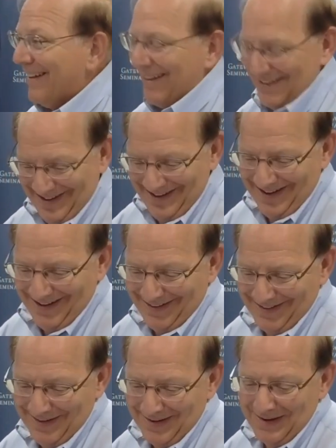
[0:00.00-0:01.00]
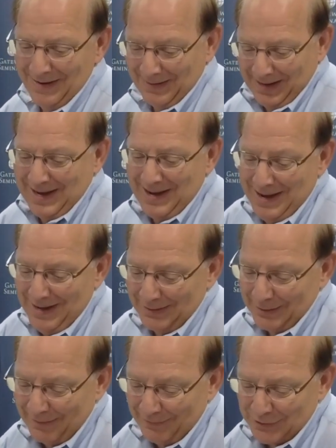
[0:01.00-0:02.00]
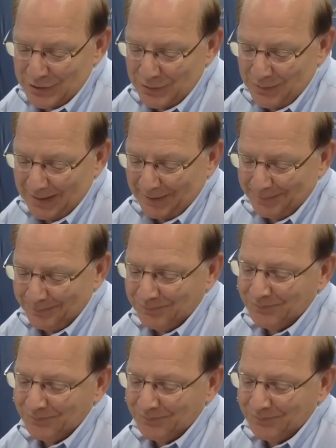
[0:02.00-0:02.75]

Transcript: Yeah, yeah, yeah. Okay, look at verse twenty.